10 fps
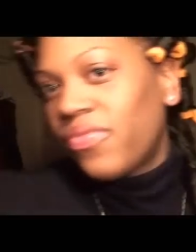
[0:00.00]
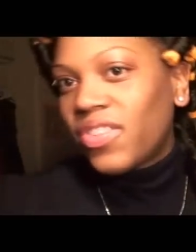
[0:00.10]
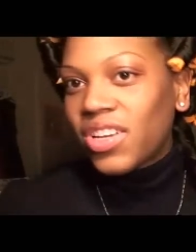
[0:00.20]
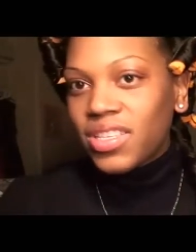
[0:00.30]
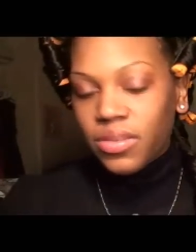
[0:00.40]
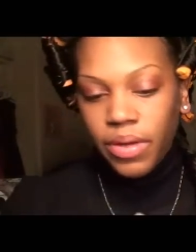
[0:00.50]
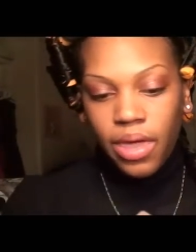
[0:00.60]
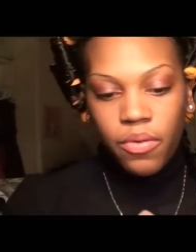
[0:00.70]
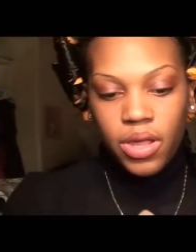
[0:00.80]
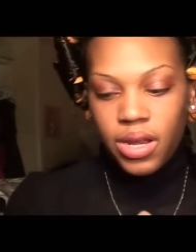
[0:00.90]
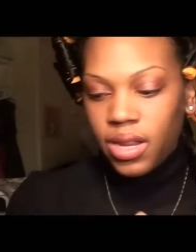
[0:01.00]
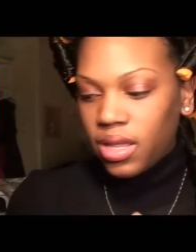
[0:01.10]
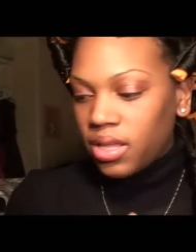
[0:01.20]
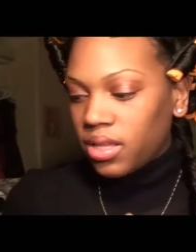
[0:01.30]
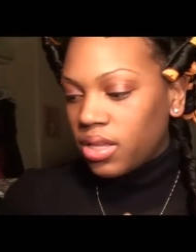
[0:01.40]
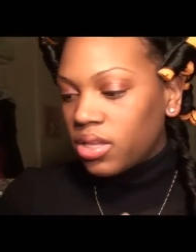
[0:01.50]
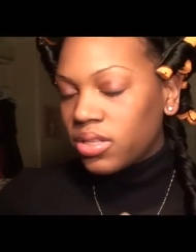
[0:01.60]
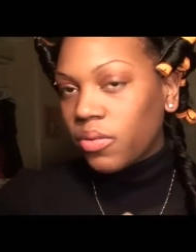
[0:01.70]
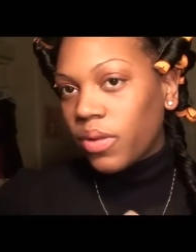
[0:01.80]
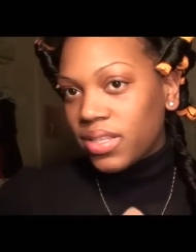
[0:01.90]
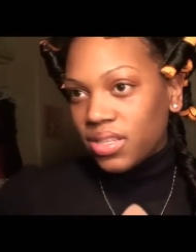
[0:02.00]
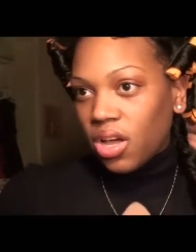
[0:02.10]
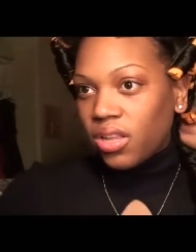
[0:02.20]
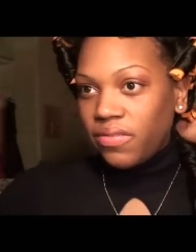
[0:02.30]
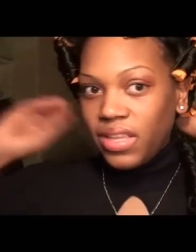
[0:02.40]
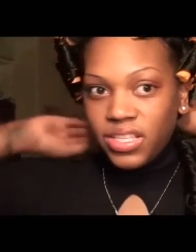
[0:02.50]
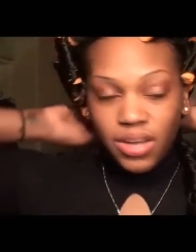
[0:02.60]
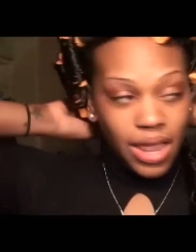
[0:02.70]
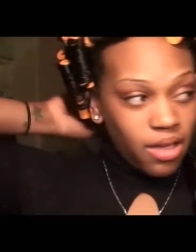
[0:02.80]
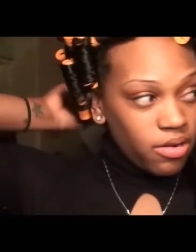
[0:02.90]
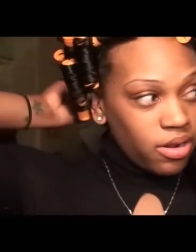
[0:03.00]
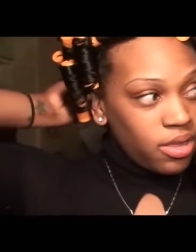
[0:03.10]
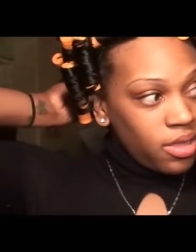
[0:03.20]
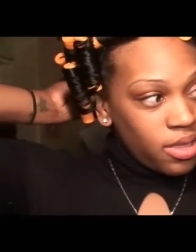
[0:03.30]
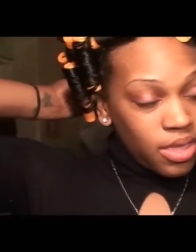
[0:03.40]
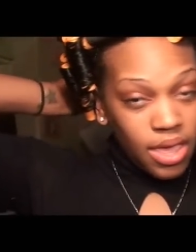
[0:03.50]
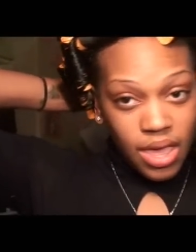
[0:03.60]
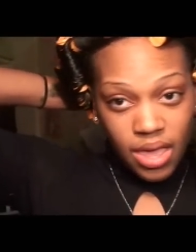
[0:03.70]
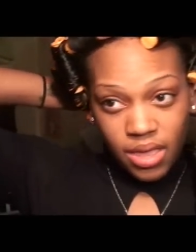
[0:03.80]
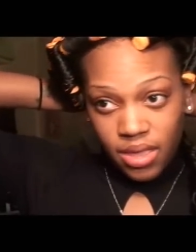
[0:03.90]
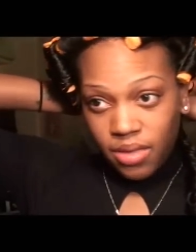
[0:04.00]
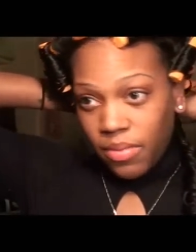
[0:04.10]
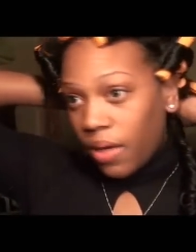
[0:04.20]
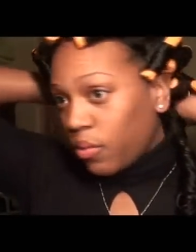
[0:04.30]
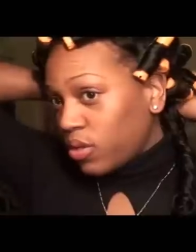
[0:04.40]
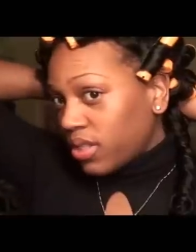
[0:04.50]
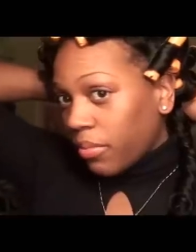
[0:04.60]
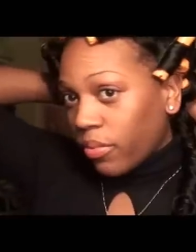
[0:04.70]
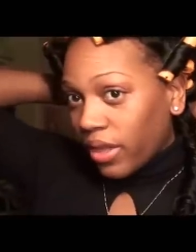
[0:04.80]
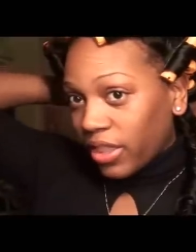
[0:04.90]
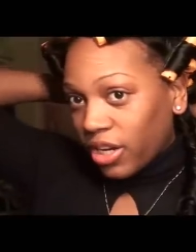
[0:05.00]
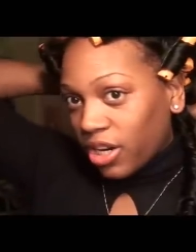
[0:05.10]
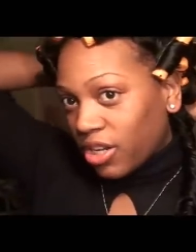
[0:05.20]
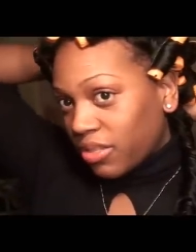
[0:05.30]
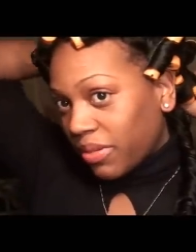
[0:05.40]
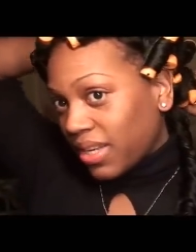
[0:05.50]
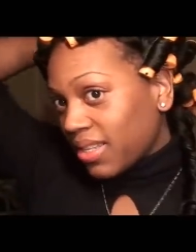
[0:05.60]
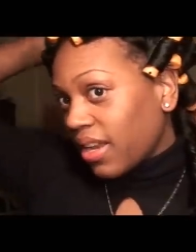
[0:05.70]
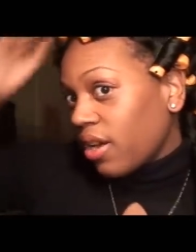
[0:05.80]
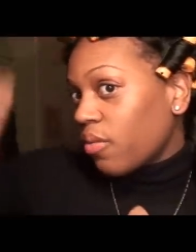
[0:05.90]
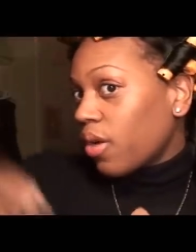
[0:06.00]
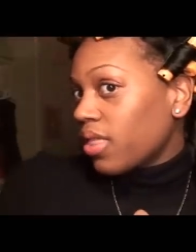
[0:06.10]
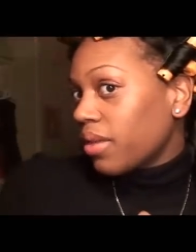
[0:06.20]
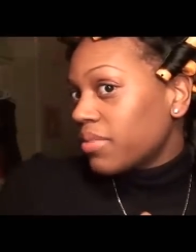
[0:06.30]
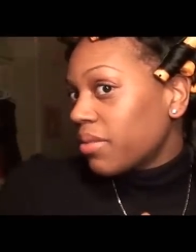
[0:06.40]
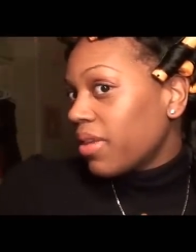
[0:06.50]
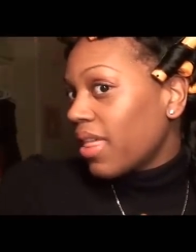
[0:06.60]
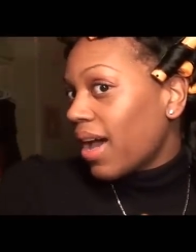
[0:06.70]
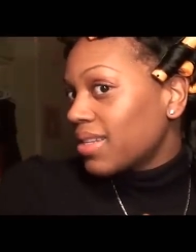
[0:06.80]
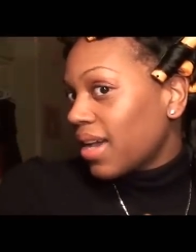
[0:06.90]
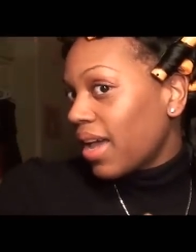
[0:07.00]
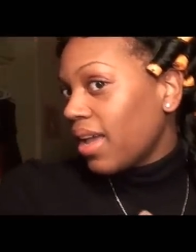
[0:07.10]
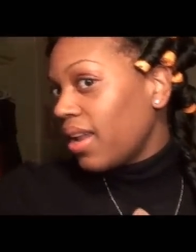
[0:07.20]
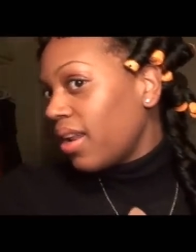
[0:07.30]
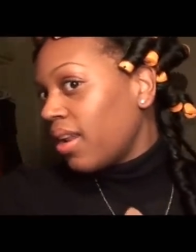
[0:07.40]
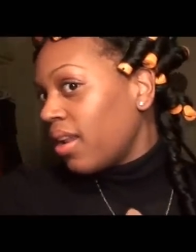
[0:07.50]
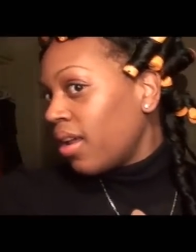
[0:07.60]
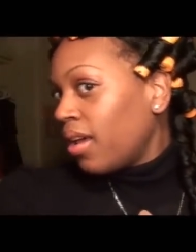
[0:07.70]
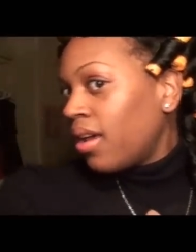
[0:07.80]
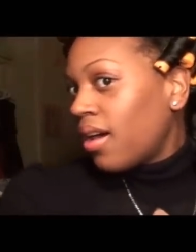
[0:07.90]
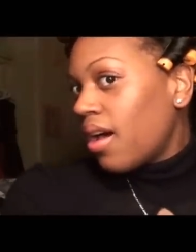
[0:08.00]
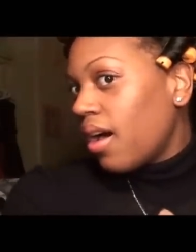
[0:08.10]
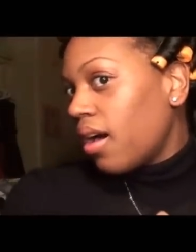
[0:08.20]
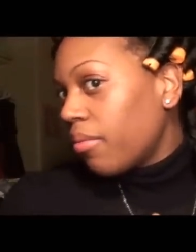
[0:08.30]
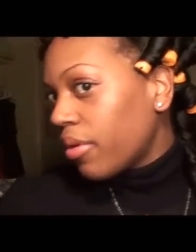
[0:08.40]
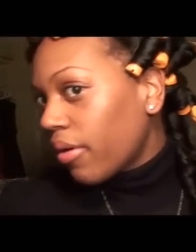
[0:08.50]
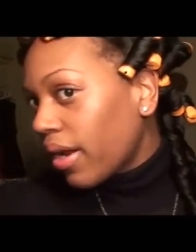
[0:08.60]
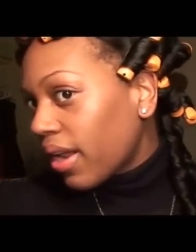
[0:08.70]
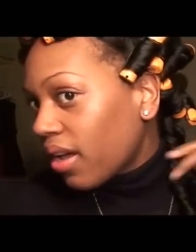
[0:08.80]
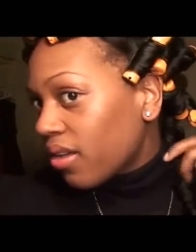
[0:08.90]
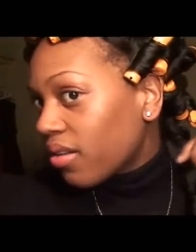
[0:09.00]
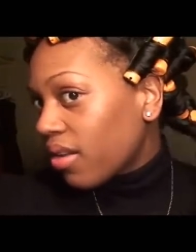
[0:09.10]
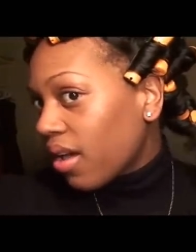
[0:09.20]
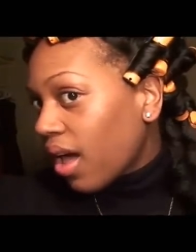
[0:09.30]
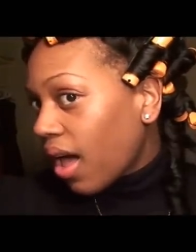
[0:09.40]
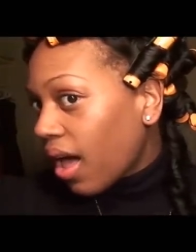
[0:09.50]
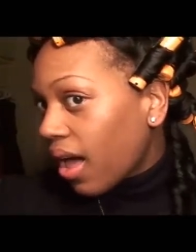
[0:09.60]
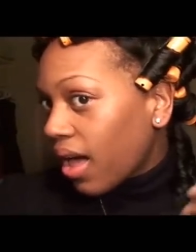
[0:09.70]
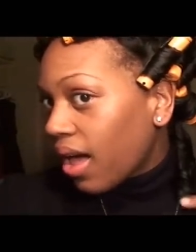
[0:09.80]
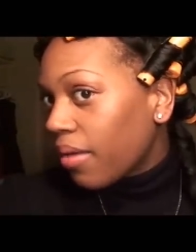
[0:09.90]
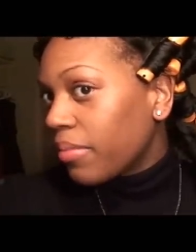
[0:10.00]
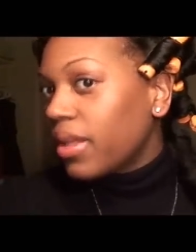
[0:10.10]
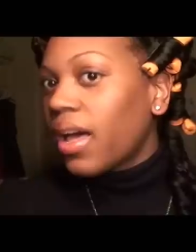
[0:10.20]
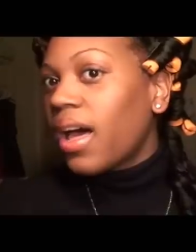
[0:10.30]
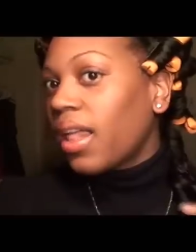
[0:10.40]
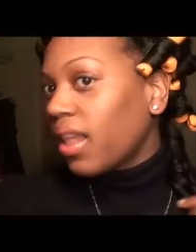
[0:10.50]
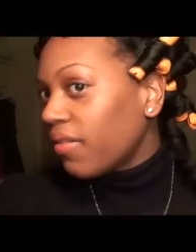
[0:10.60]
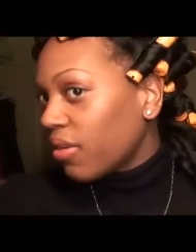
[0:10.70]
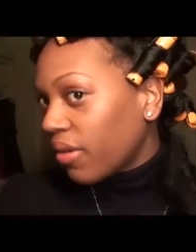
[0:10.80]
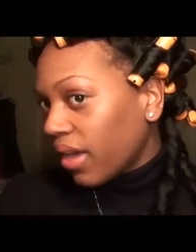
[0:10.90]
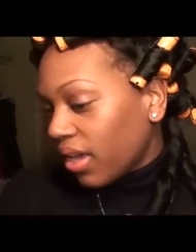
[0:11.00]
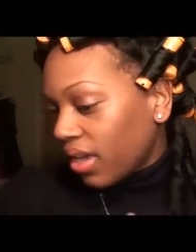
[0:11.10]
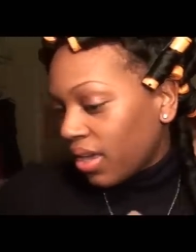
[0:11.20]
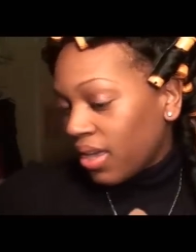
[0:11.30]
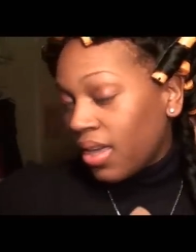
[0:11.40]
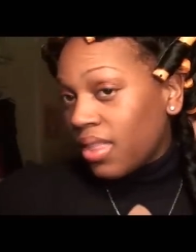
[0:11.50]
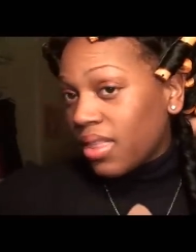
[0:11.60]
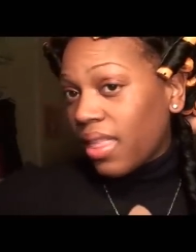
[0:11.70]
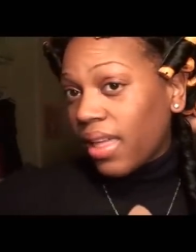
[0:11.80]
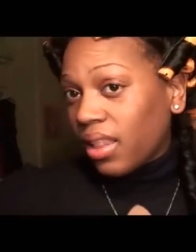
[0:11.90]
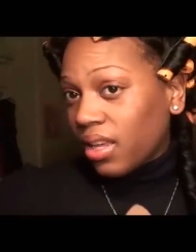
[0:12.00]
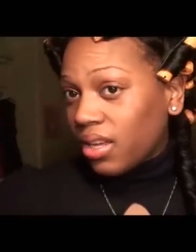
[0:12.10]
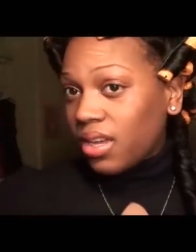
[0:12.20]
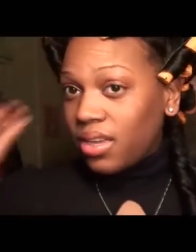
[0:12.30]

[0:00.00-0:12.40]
just the way I wanted it. So once all of these are out, um, I will separate the curls because I don't want them to be that tight. Um, but right now, I'm, I love the way that they look.